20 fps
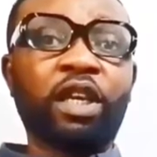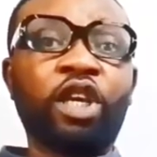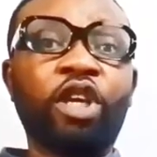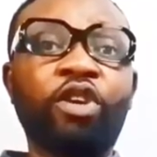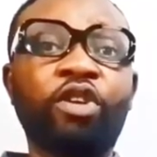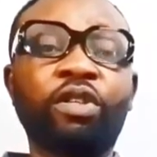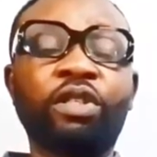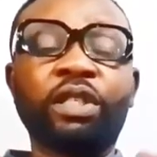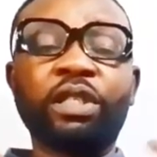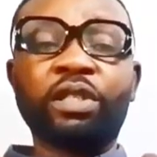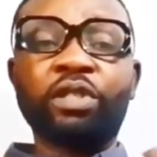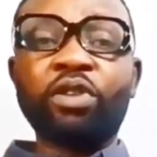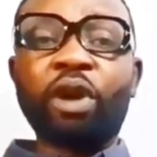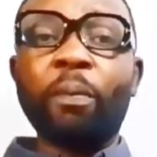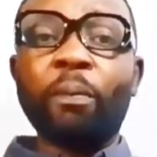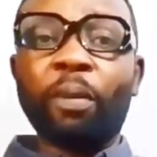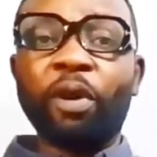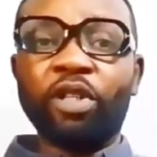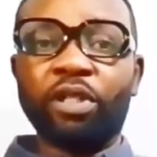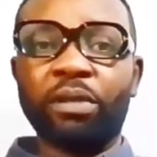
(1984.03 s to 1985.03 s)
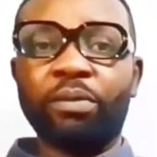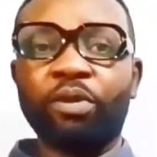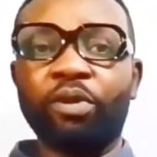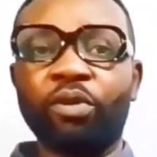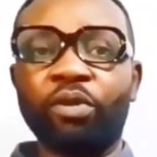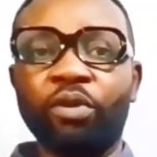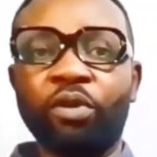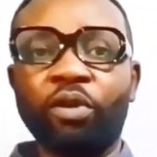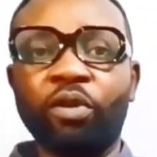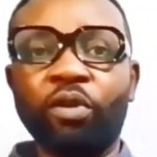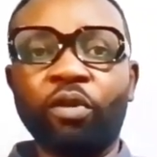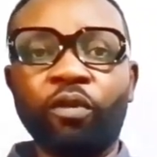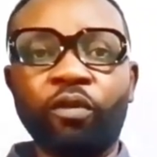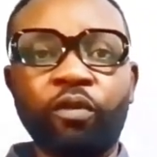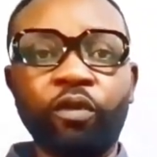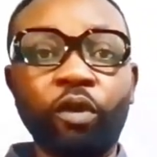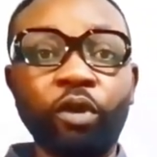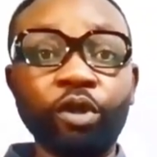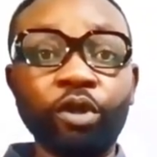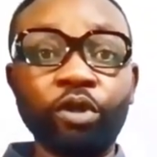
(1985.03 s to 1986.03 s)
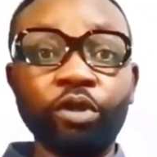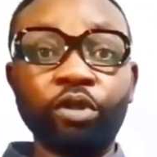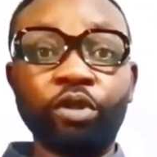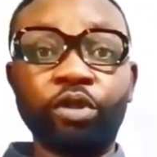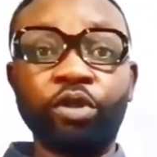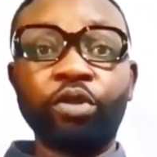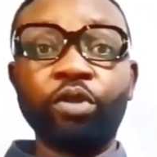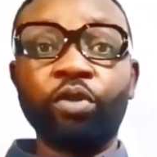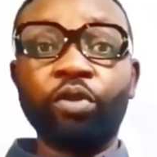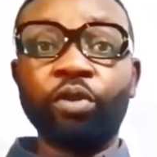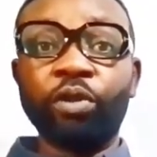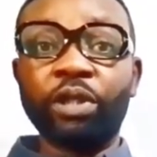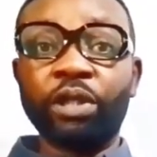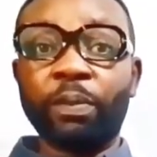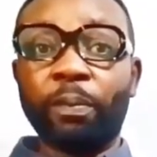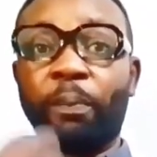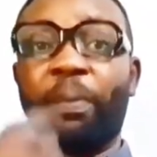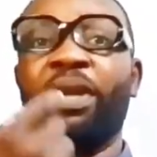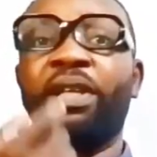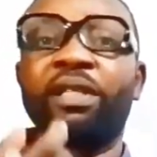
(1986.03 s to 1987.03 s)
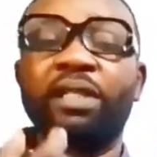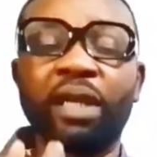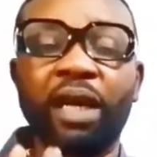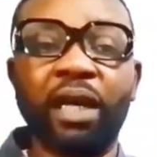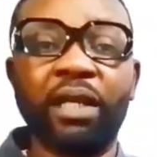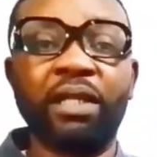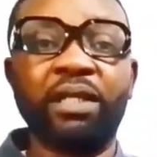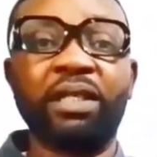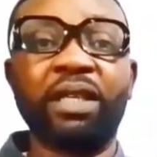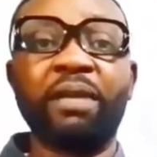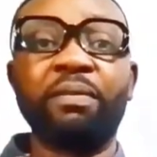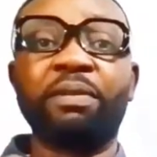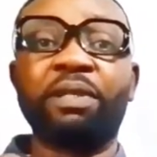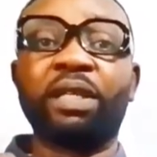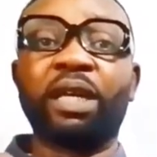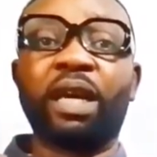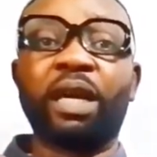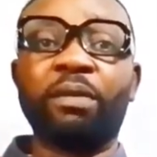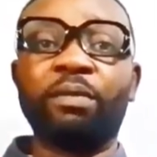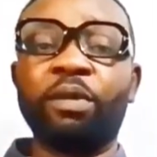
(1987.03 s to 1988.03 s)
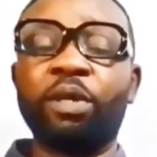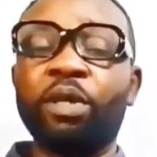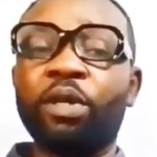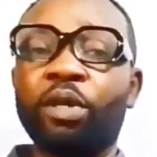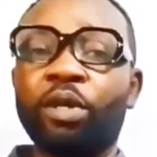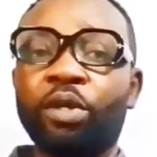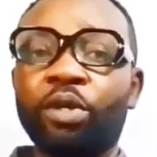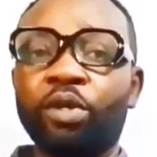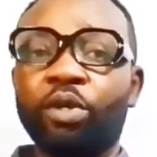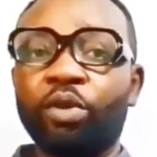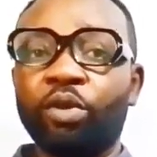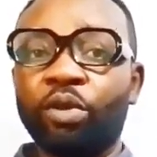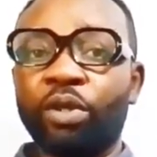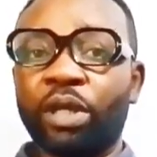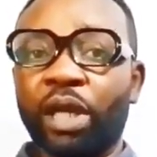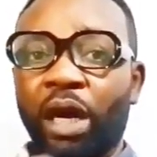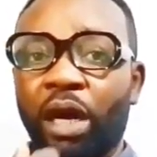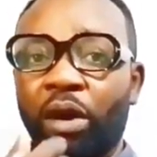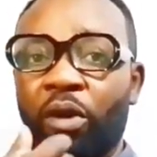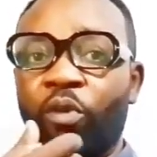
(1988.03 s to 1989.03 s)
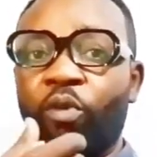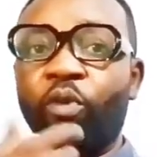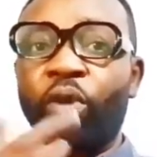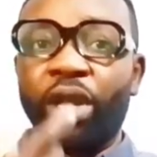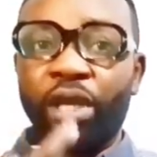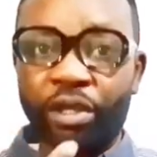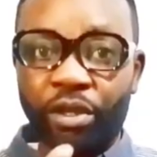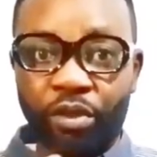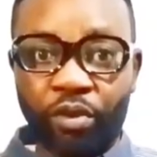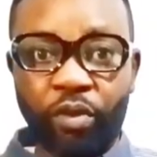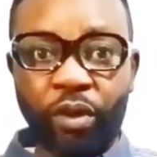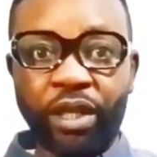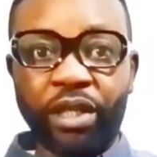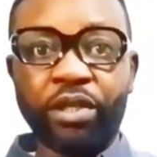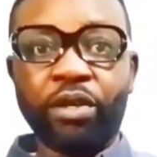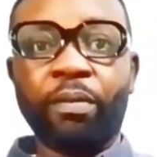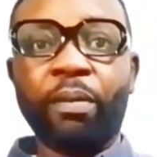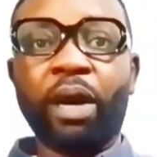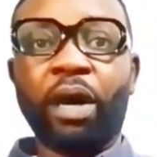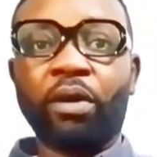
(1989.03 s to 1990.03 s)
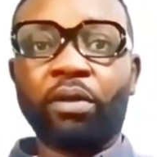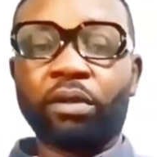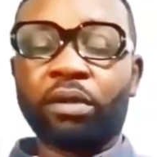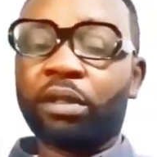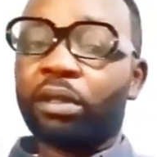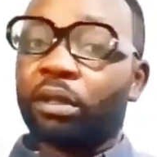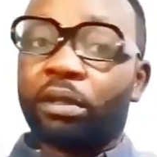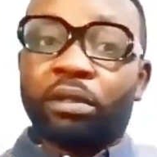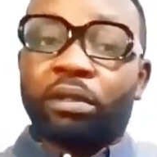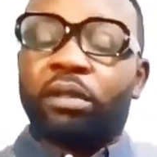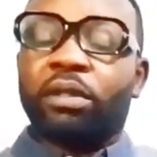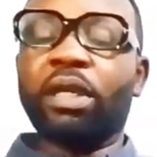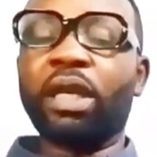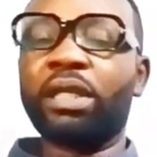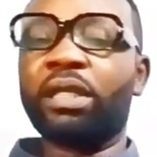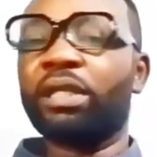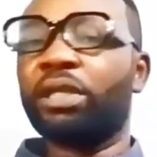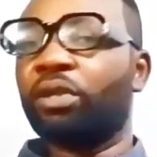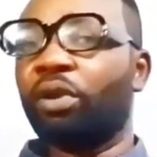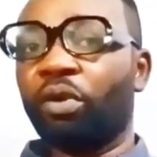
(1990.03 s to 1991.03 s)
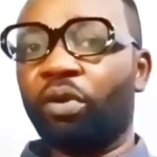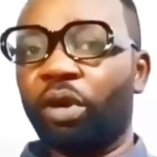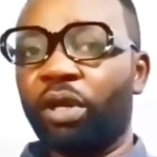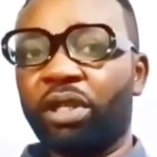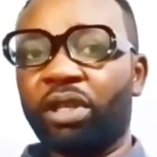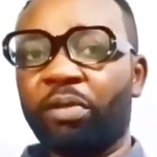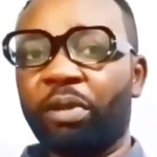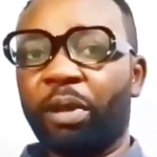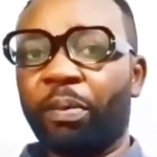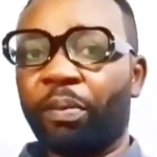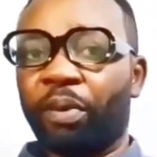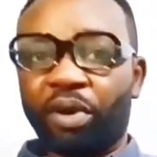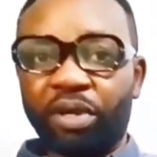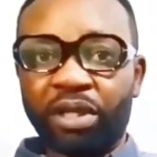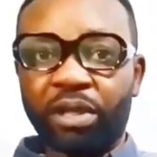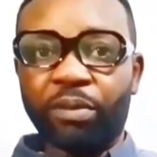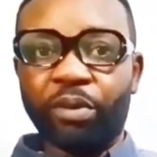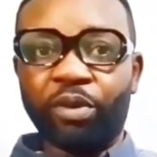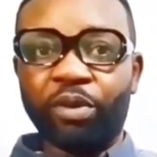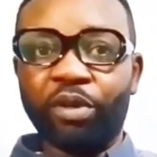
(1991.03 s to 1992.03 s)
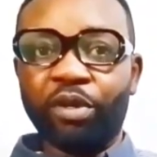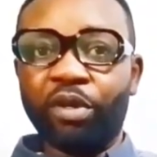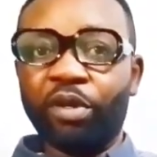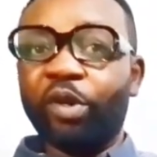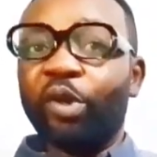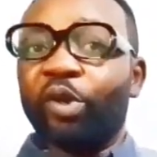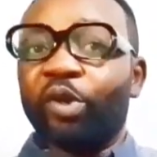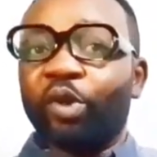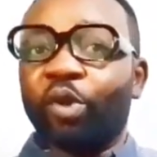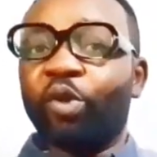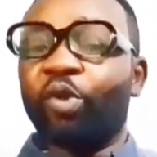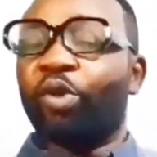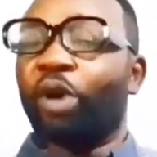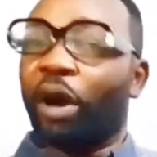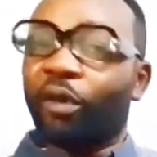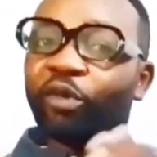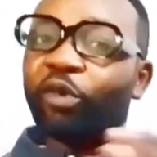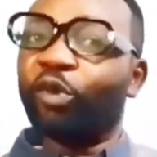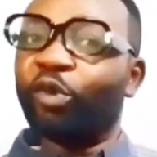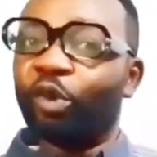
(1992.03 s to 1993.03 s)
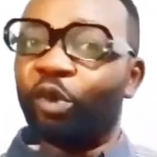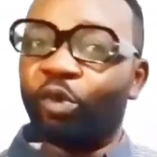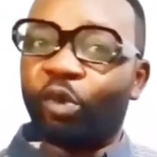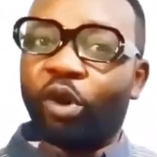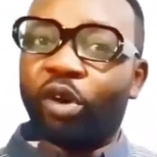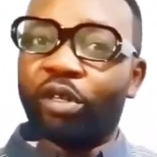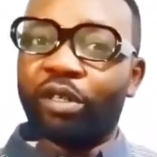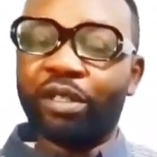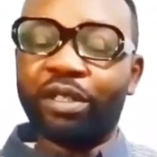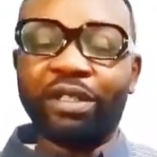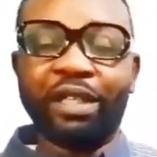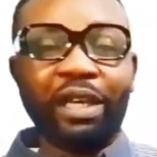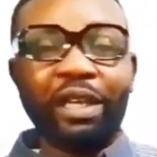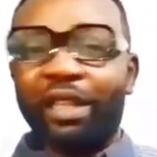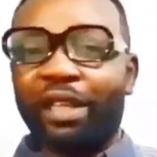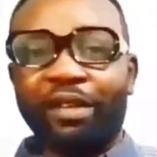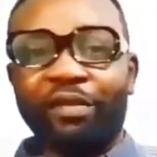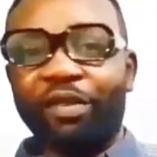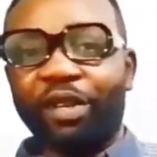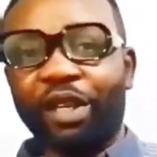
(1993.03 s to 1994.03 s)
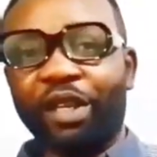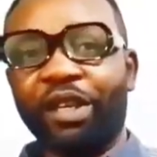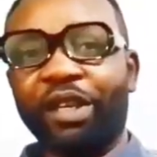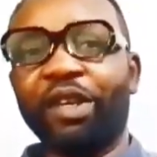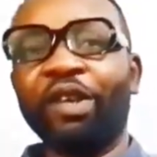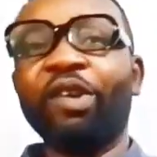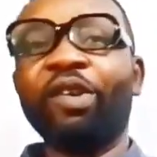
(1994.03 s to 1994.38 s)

it is not possible for you to spit at the same time you now whistle with your mouth. That is not going to be possible. So you have to do one, then leave the